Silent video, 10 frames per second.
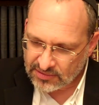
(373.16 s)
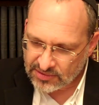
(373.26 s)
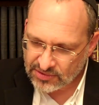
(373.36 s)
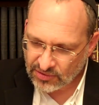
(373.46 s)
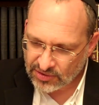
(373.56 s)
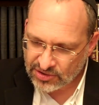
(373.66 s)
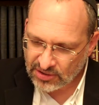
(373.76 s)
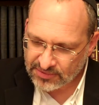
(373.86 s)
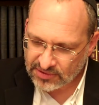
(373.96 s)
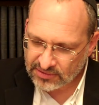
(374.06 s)
sorry,
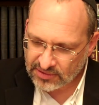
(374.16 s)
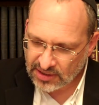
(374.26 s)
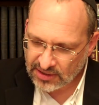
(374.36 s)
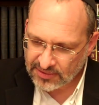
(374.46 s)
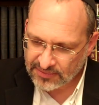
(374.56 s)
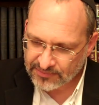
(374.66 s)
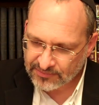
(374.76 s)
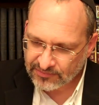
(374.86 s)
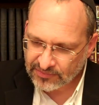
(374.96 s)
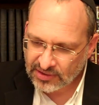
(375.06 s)
chapter
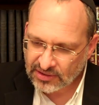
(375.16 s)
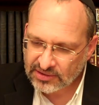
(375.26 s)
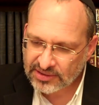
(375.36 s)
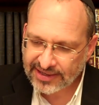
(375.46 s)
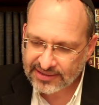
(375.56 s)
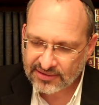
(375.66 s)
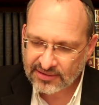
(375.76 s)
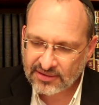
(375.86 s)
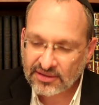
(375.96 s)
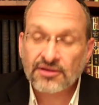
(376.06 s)
10,
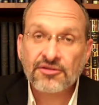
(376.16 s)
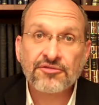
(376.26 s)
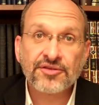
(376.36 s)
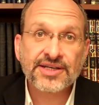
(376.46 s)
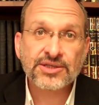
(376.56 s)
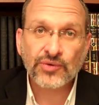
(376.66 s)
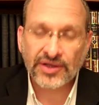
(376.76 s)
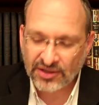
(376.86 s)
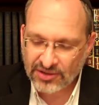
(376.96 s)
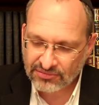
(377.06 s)
verse
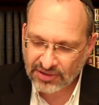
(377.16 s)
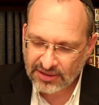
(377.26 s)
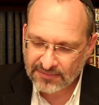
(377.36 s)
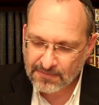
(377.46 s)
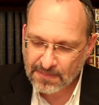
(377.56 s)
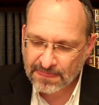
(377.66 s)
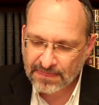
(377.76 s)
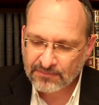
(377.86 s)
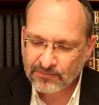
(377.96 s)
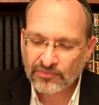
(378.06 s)
23,
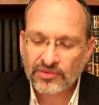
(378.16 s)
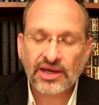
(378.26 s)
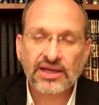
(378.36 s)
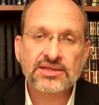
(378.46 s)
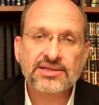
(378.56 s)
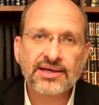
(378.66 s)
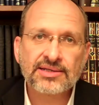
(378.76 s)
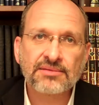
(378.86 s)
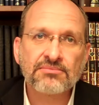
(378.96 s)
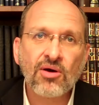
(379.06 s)
and it
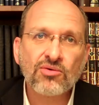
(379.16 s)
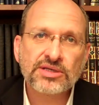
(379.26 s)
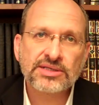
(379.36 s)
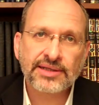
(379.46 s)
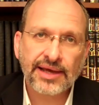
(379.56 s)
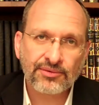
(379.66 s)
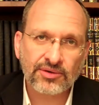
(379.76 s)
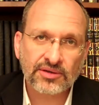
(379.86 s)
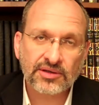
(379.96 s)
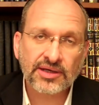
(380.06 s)
says, and Moses and
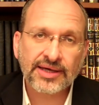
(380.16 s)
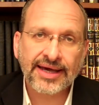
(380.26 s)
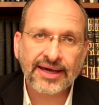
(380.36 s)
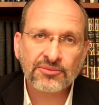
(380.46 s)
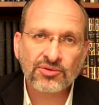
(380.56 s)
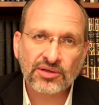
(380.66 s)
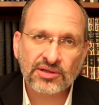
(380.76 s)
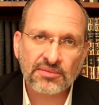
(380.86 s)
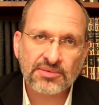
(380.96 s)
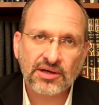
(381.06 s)
Aaron came to the
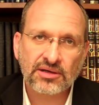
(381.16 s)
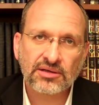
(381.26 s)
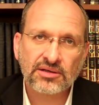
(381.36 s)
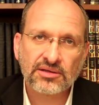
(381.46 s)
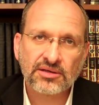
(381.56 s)
tabernacle.